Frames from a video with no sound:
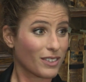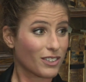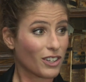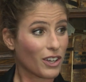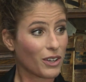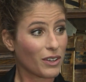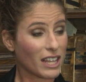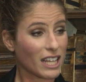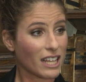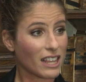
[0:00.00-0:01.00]
So I
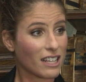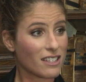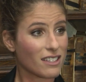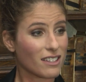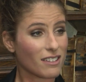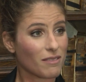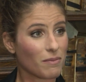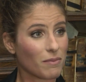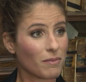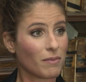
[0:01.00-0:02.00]
think there's
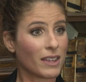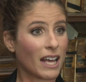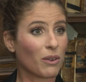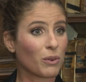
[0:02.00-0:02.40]
that